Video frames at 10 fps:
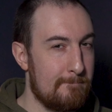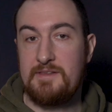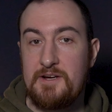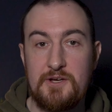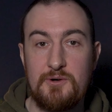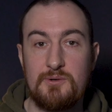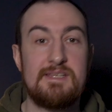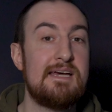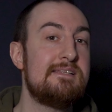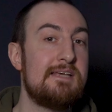And there you go,
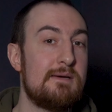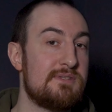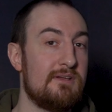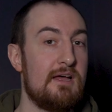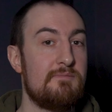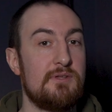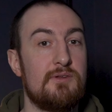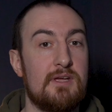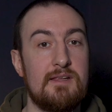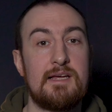10 tips that'll have you
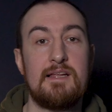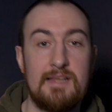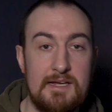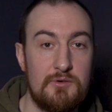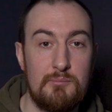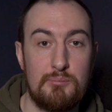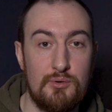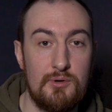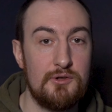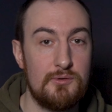looking like a Lightroom
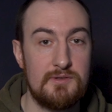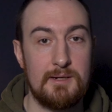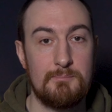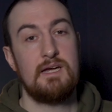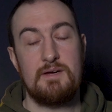pro in no time.